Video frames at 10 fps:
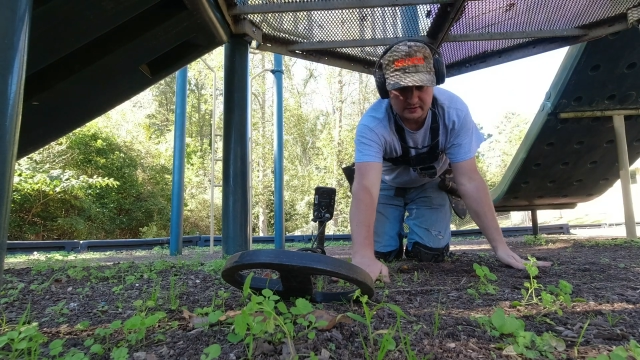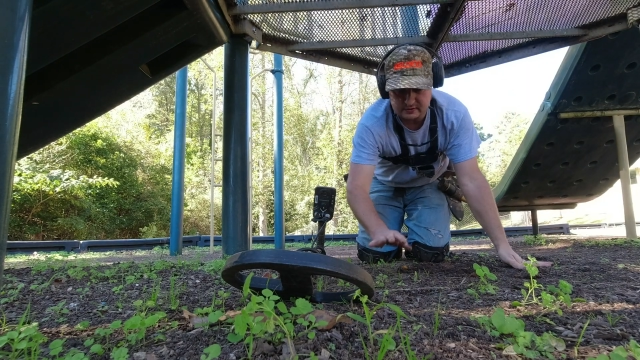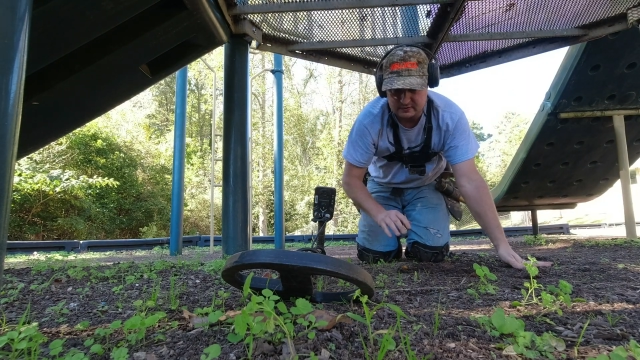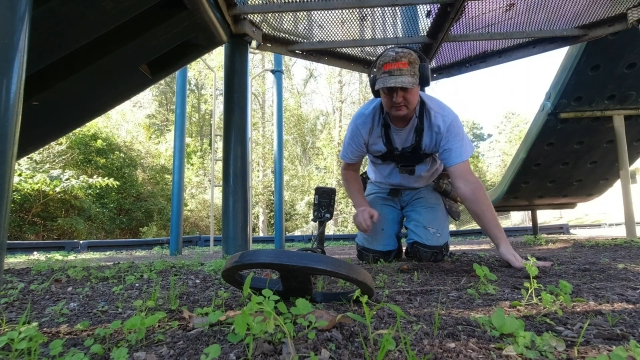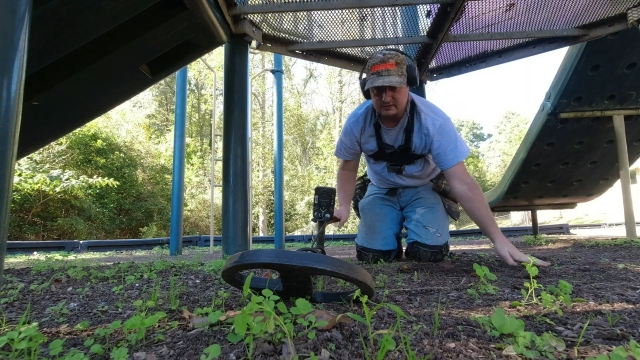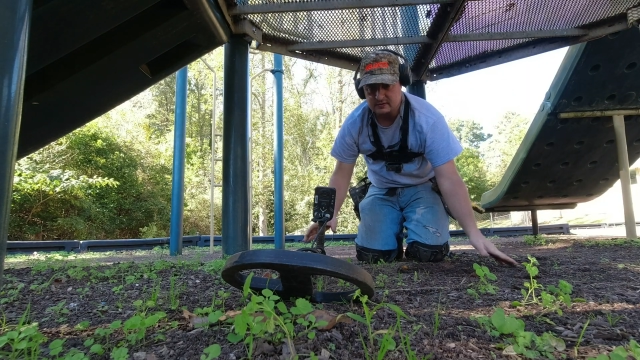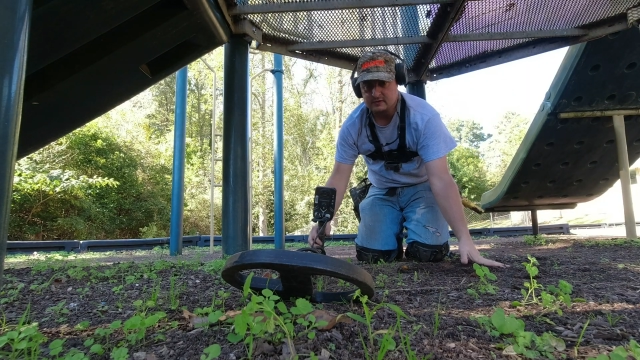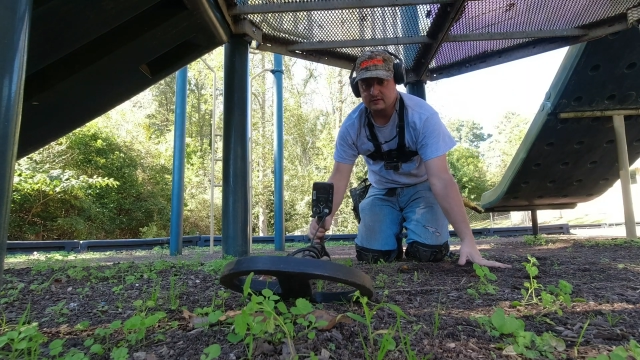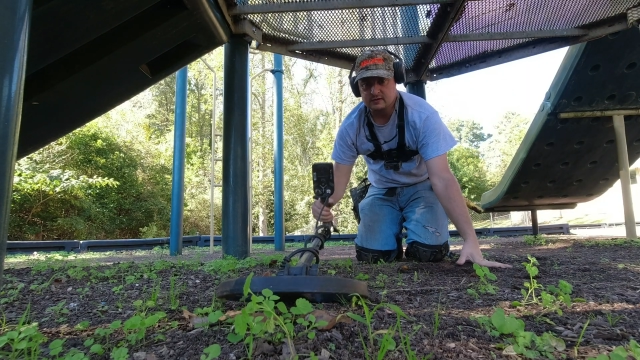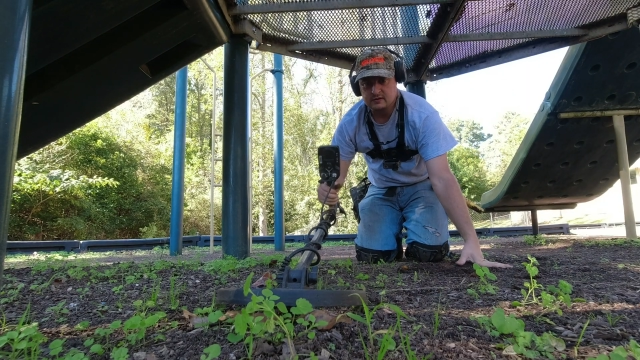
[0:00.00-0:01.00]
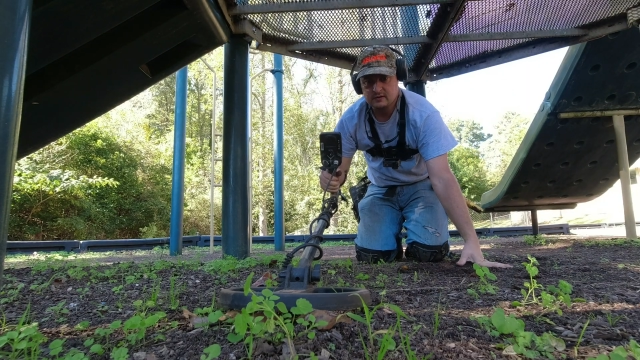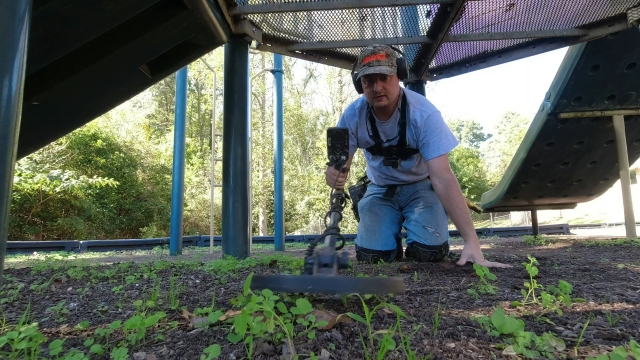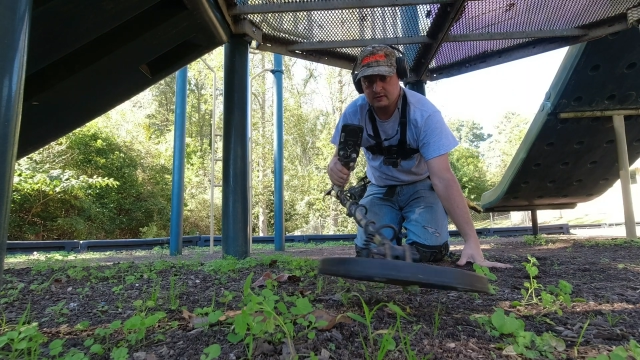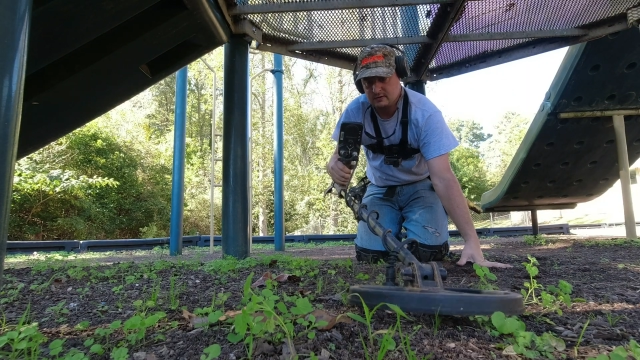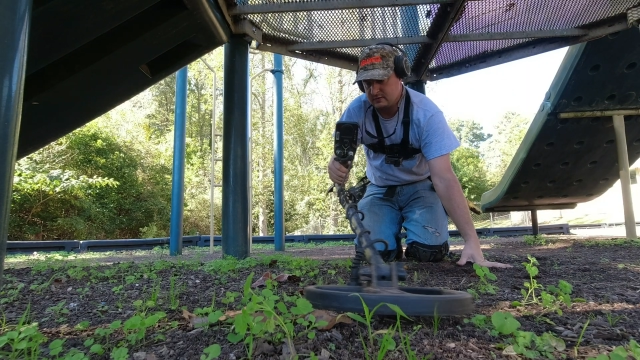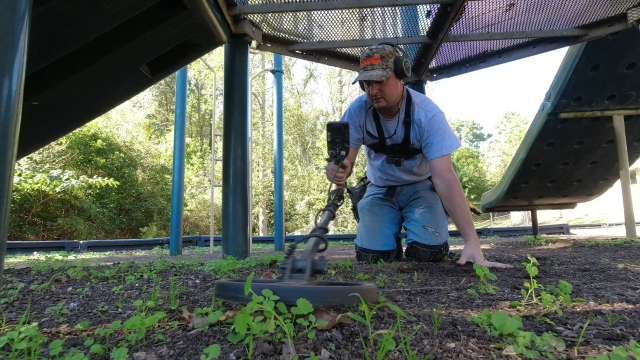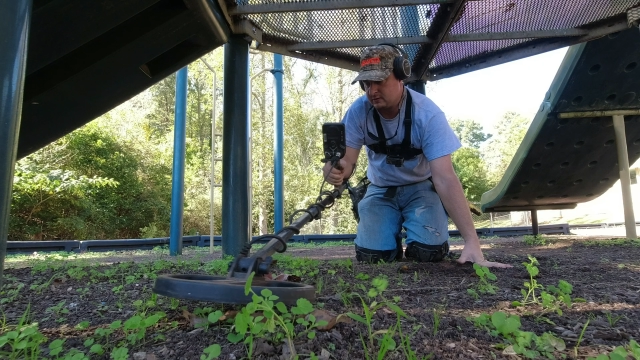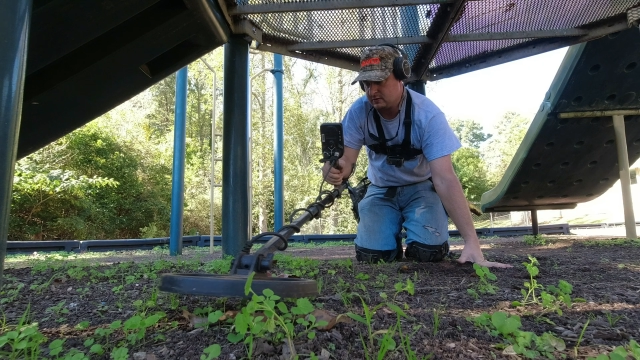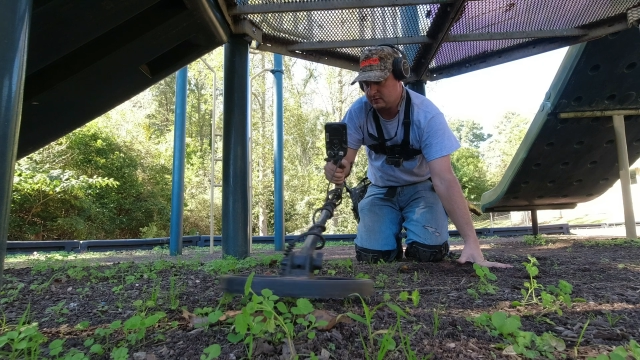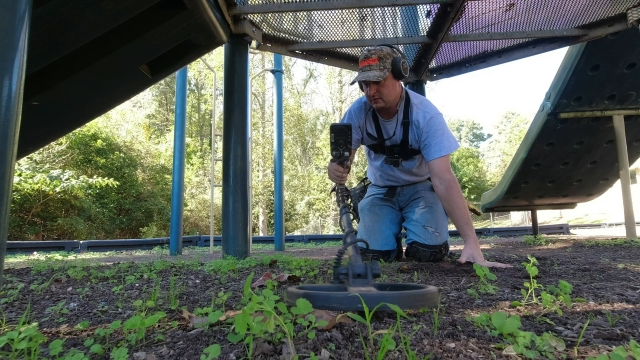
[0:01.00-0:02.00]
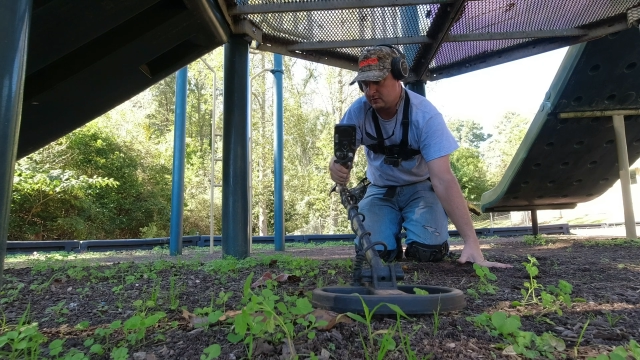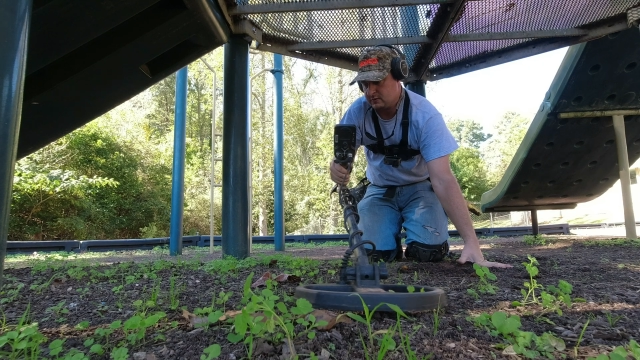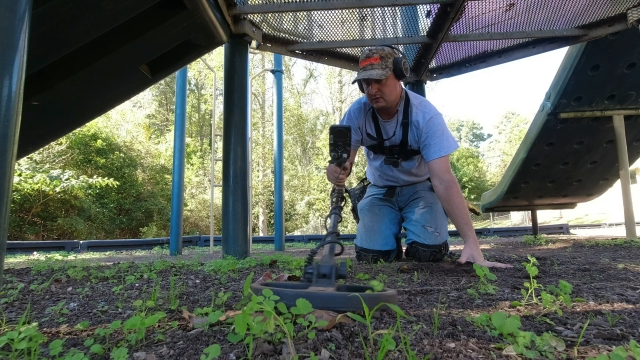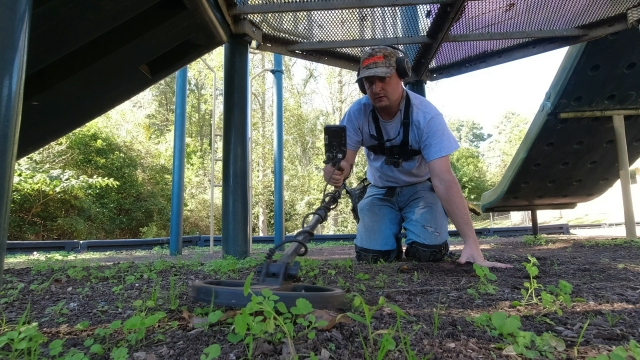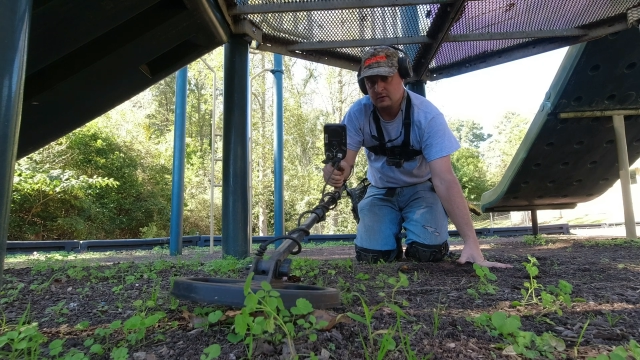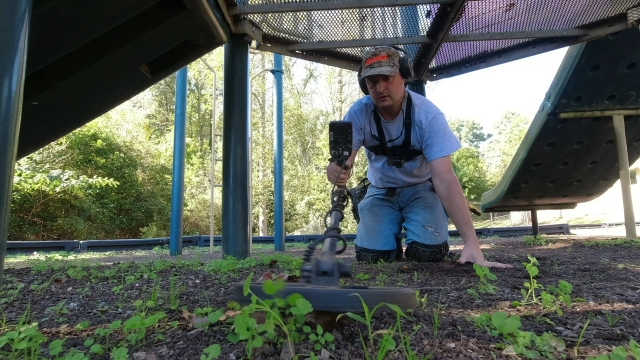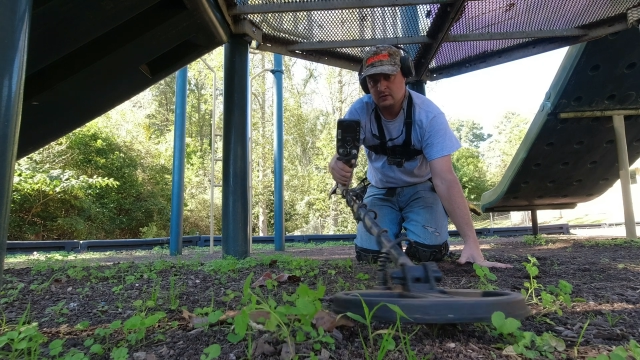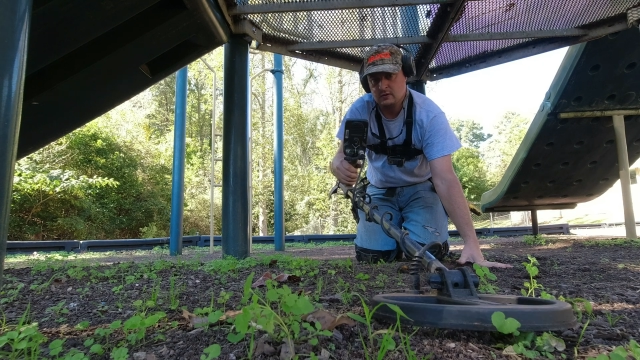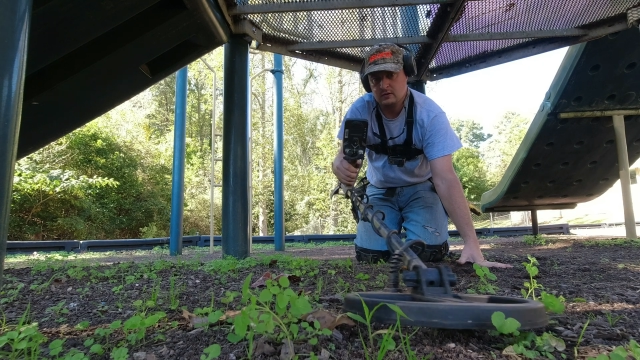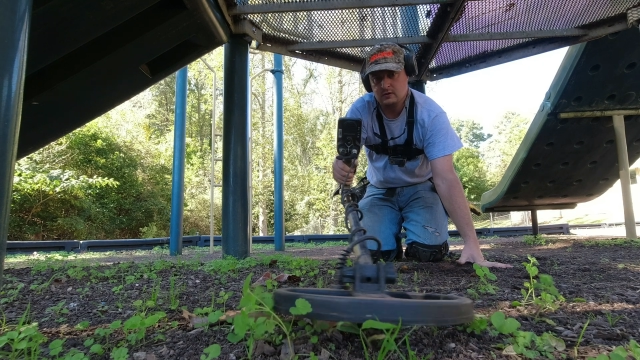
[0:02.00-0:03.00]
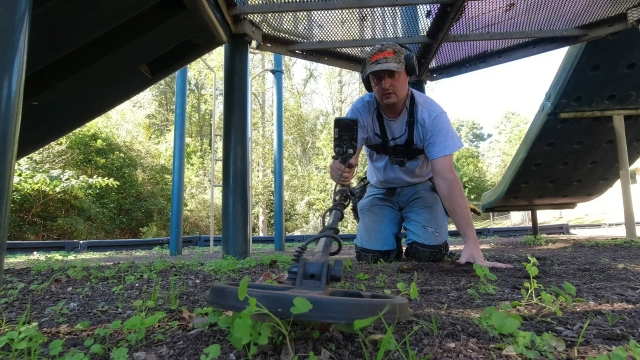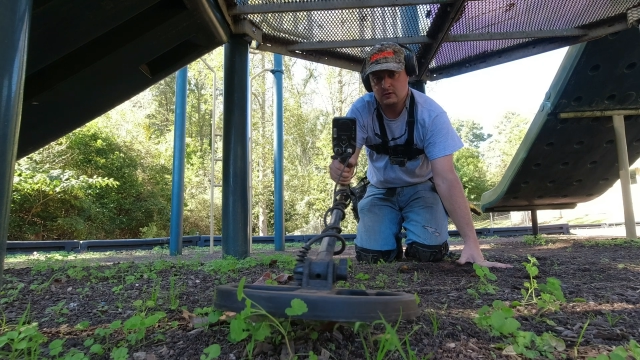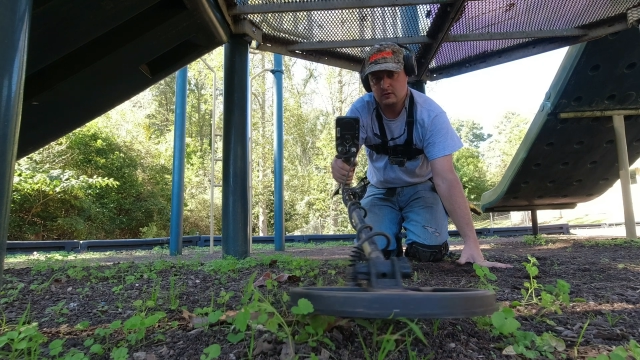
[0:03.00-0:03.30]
[no speech]